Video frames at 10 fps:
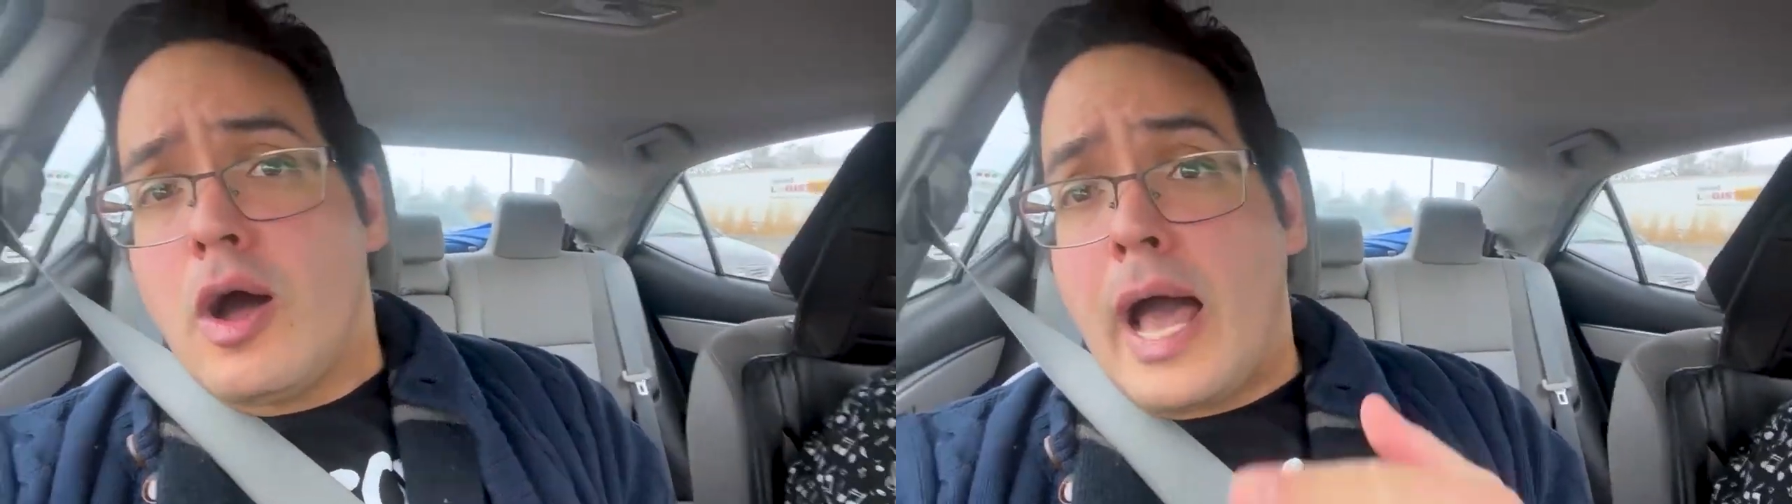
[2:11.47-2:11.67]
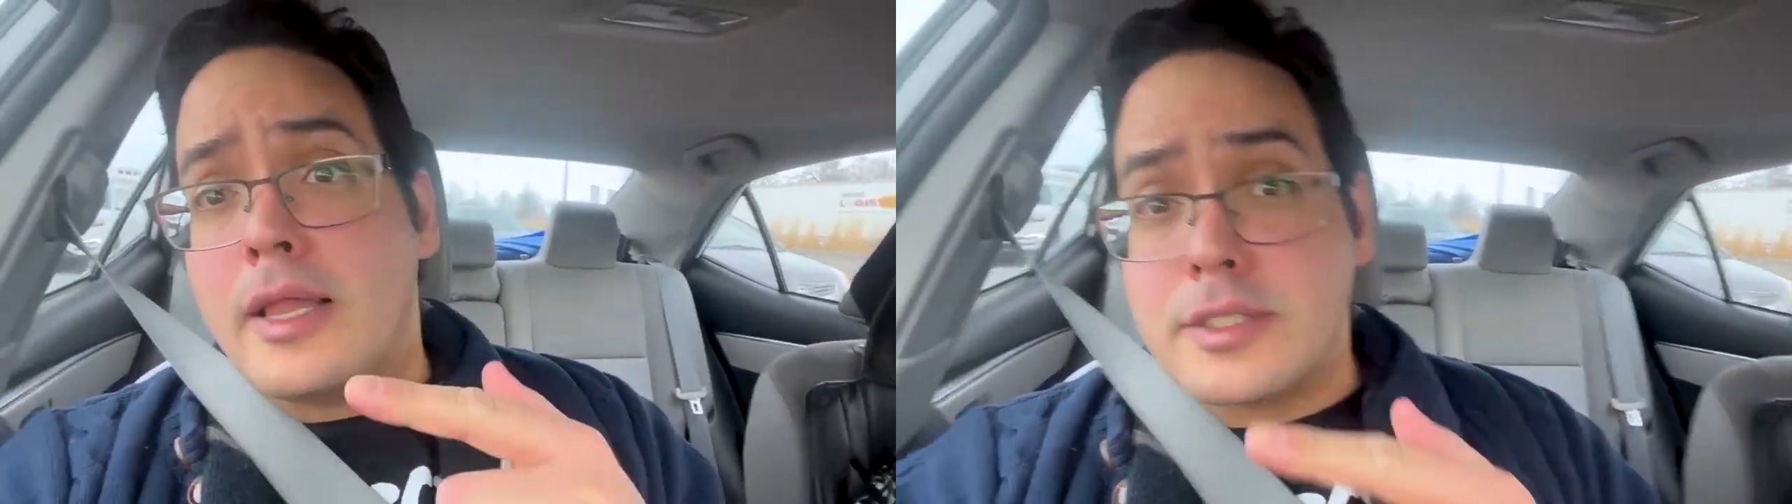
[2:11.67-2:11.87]

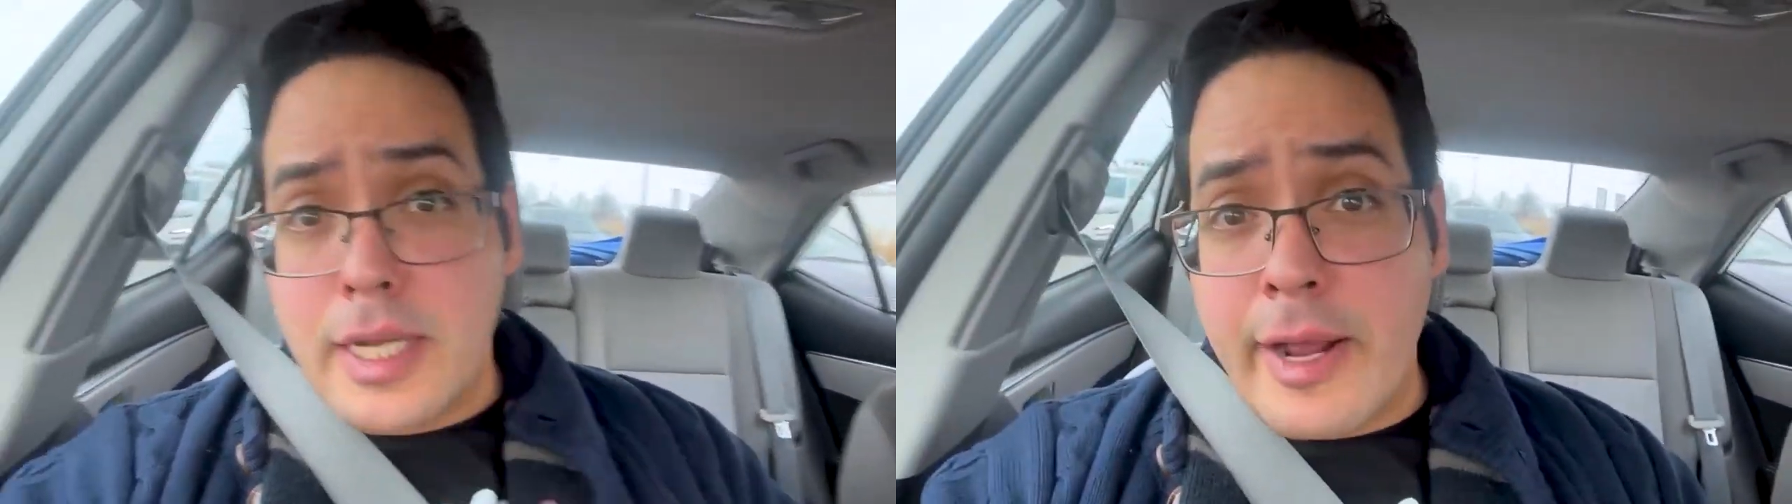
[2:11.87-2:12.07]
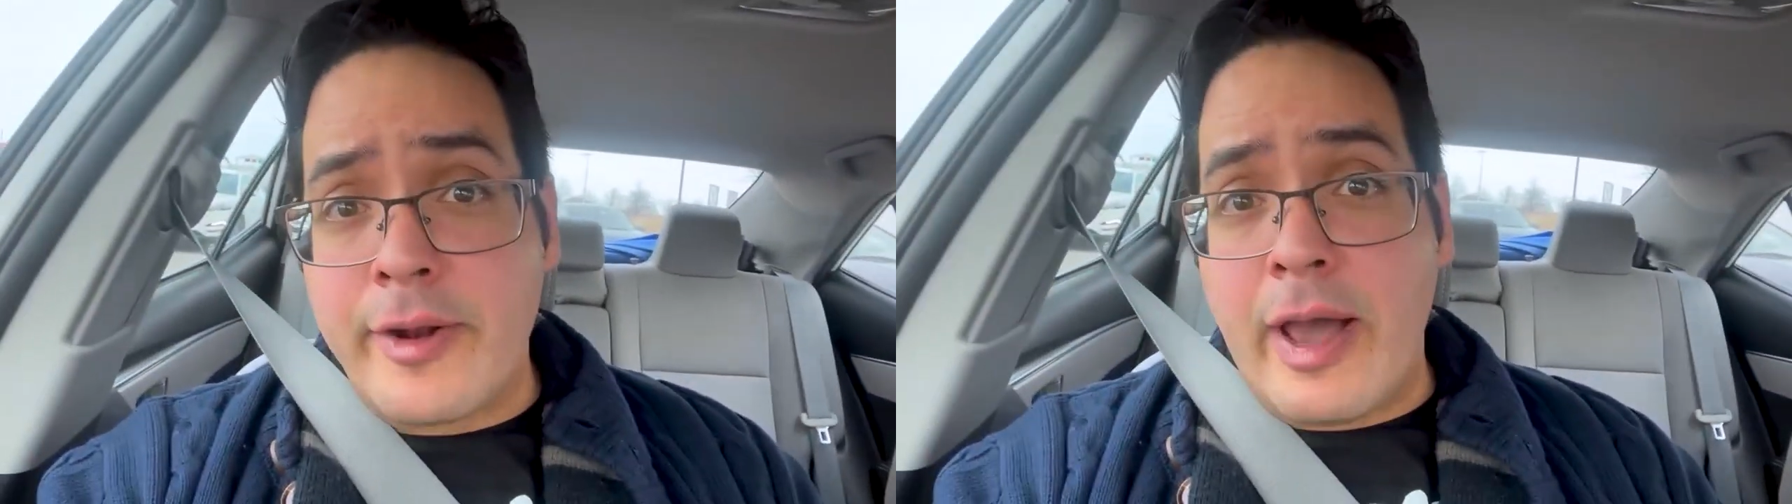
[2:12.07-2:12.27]
Alex
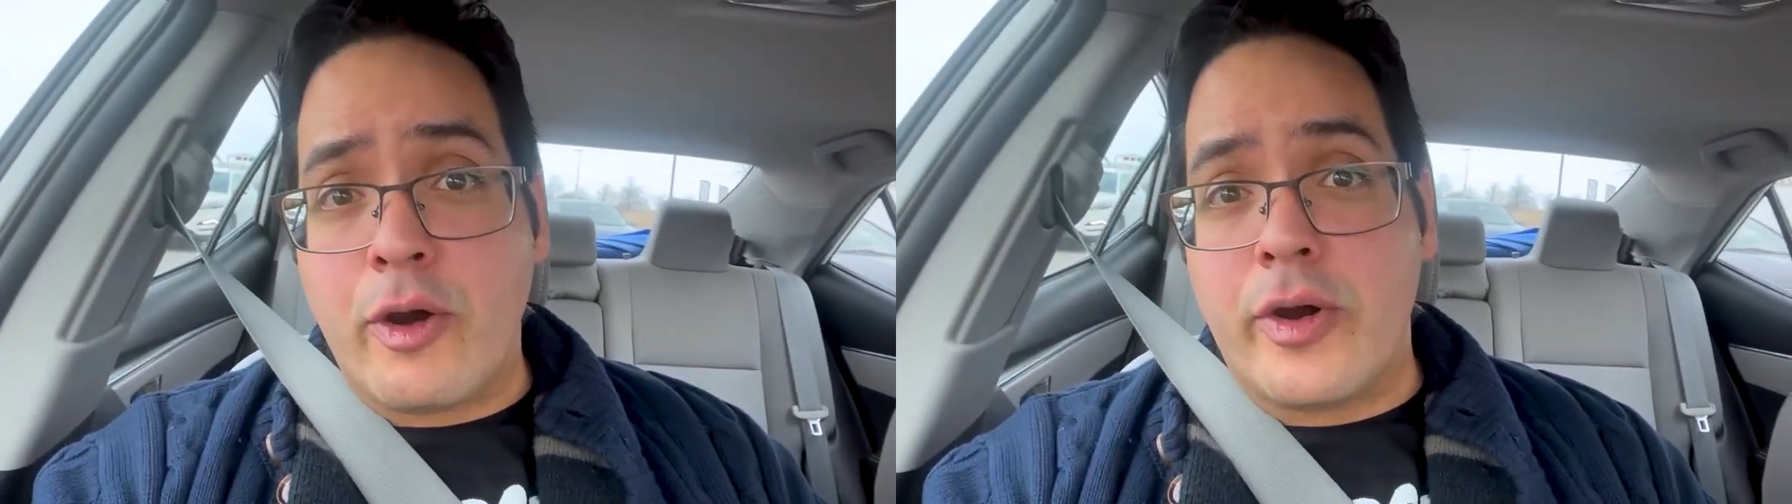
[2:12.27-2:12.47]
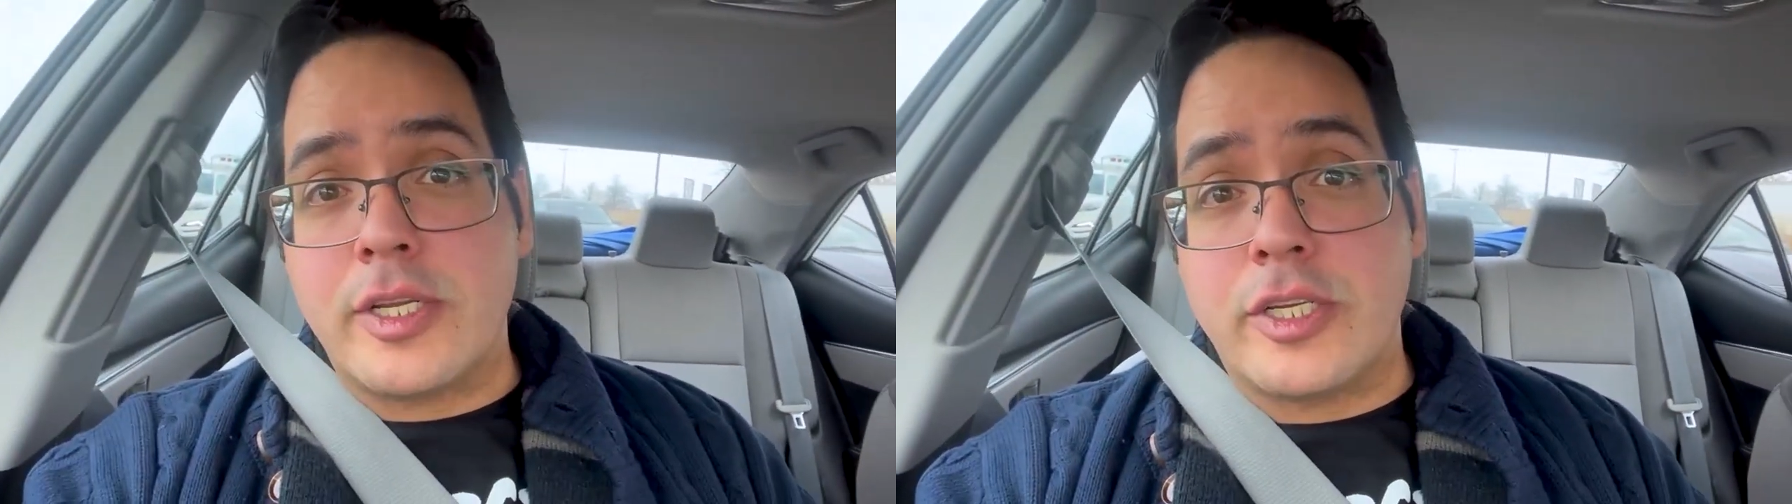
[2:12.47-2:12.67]
and I are now
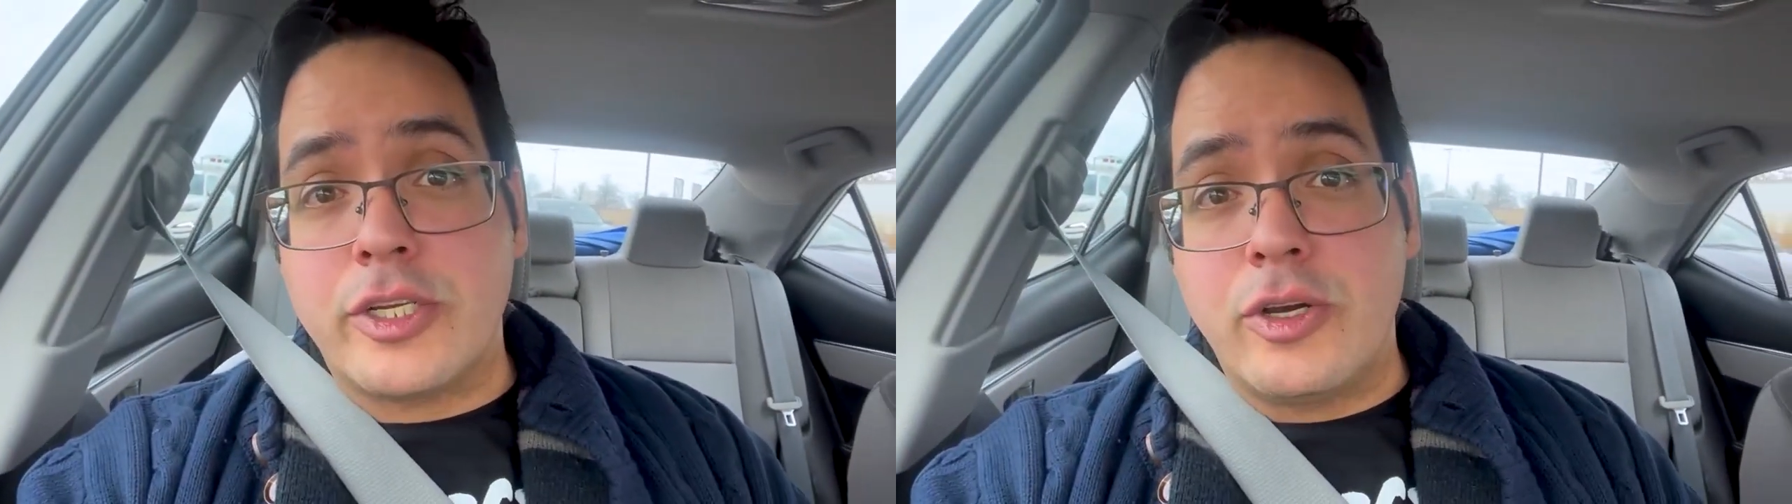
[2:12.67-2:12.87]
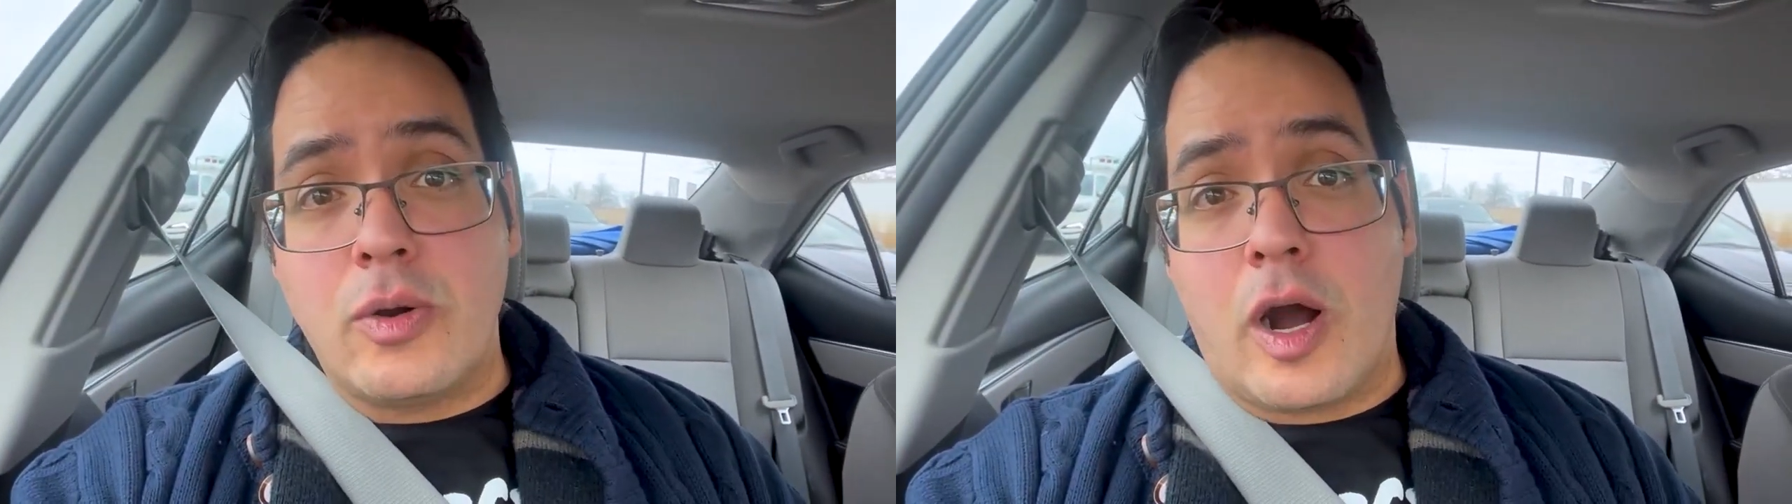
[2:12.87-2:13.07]
going to do